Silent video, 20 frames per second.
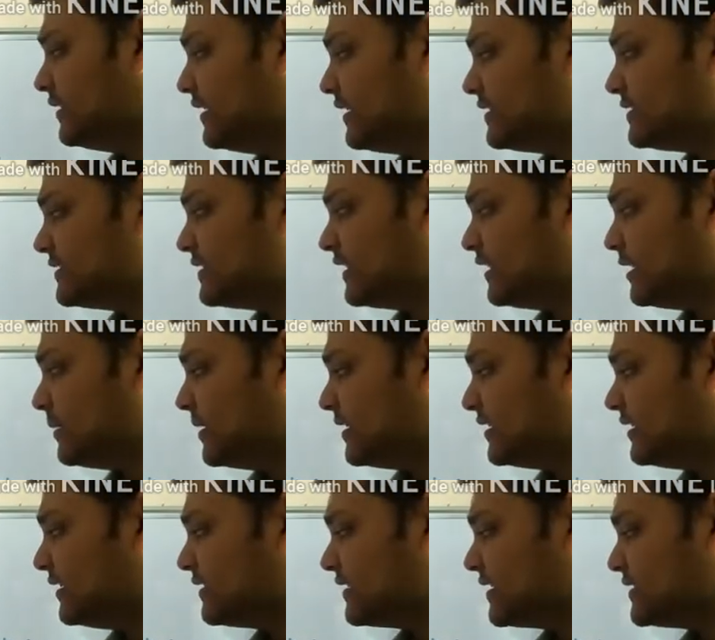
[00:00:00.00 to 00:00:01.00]
is nothing but the
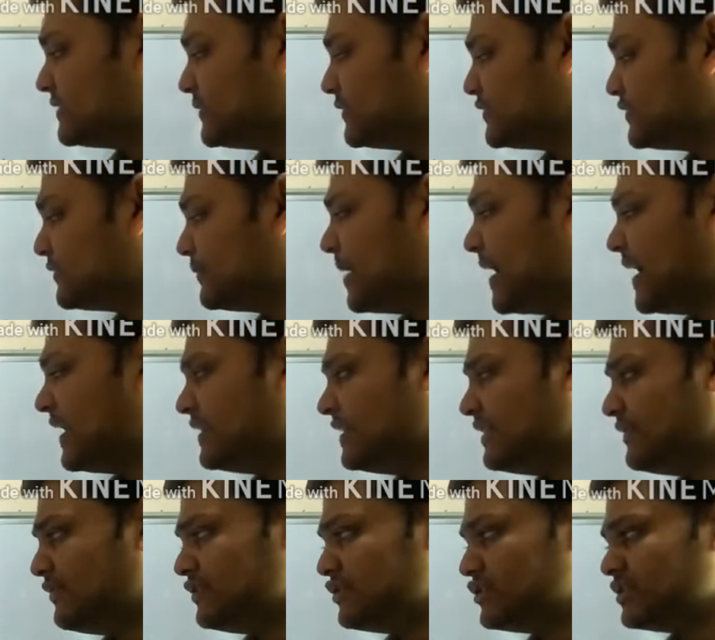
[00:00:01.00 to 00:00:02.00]
transfers of binary
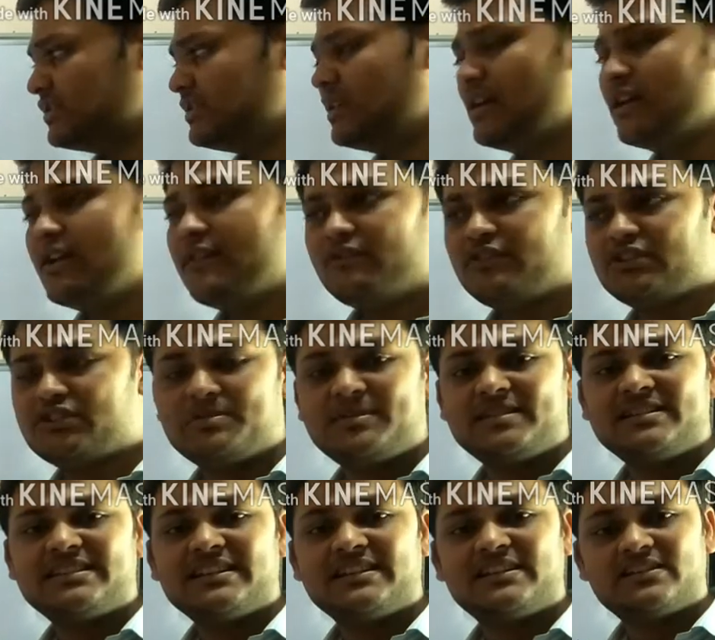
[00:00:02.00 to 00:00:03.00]
fission, which means
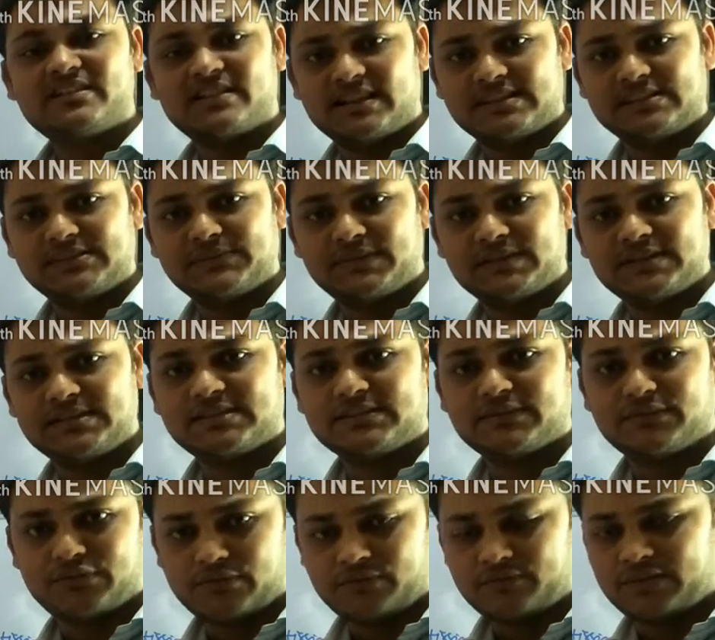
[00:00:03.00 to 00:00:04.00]
it transfers
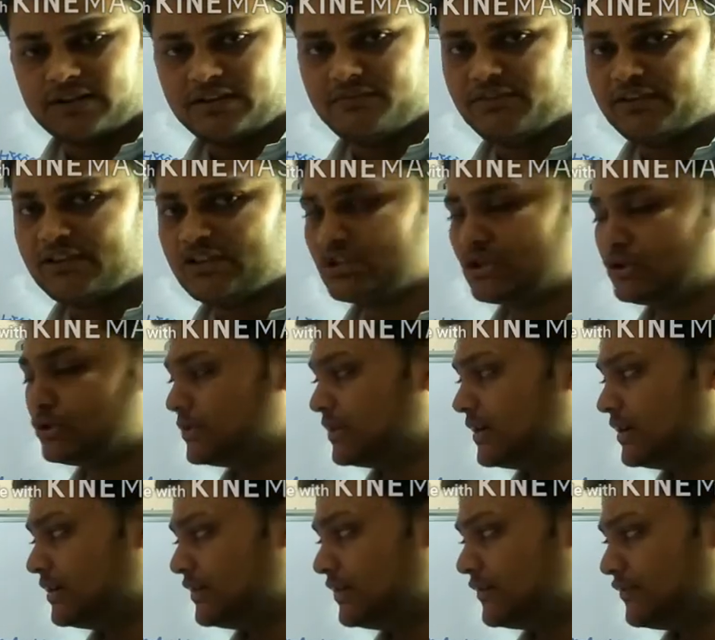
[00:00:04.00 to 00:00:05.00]
from one fish to
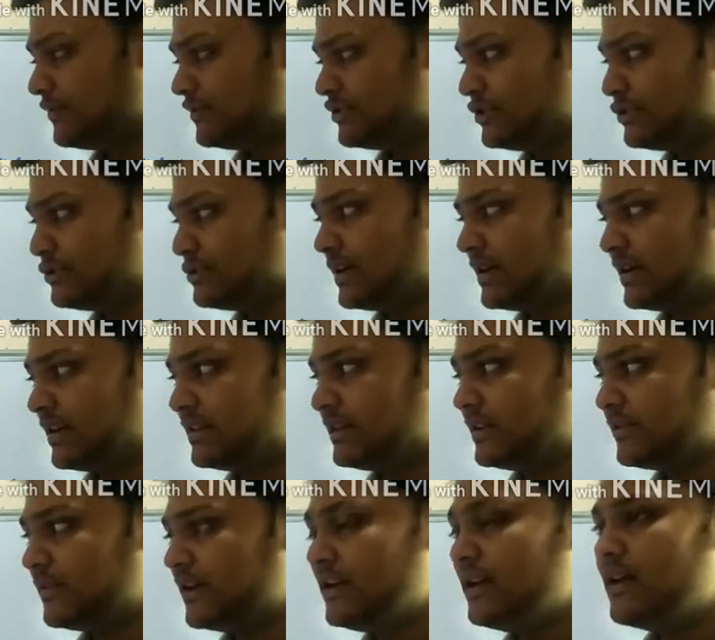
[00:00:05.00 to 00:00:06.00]
fission to another
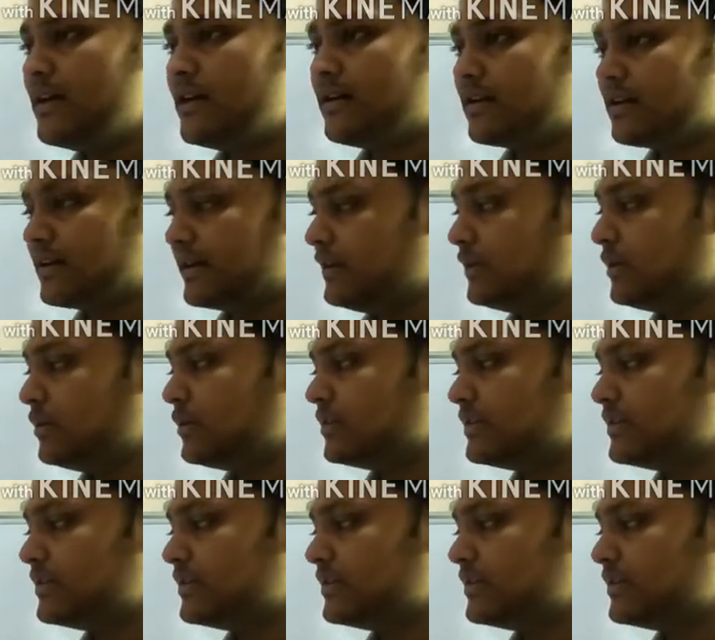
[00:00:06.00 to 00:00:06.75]
one. Right now on the